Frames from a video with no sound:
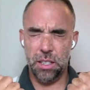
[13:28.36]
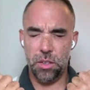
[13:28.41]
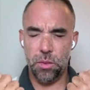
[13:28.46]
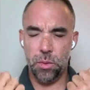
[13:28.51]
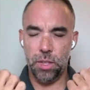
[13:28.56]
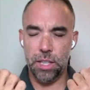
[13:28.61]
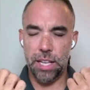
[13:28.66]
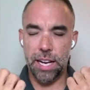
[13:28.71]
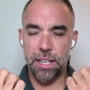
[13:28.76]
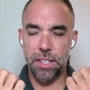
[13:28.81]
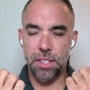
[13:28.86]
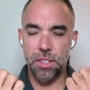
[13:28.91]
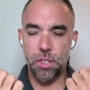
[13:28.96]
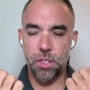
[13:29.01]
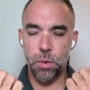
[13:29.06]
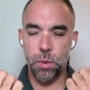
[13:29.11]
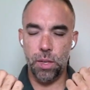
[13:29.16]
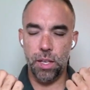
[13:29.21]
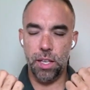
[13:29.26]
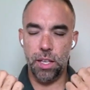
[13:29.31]
Relax the
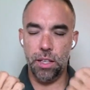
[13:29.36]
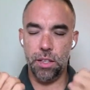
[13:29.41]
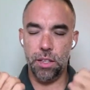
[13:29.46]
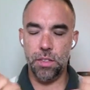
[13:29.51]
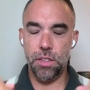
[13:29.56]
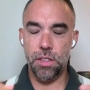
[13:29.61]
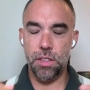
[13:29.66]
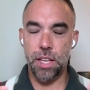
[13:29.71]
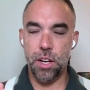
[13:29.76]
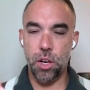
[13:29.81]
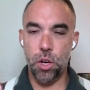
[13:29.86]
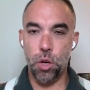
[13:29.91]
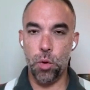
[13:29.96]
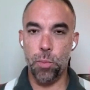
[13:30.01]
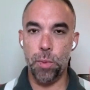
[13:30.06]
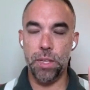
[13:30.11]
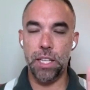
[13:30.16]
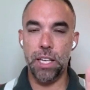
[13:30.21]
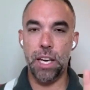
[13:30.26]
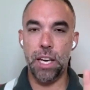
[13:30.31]
squeeze, then
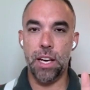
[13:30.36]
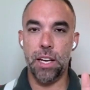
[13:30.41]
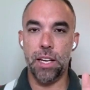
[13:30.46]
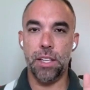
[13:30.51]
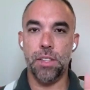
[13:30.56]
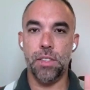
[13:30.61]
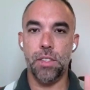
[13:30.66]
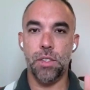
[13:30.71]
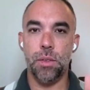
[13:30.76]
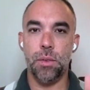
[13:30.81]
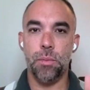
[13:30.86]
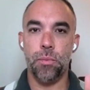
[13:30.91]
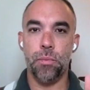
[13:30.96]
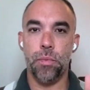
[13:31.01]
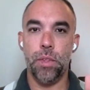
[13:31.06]
open the eyes.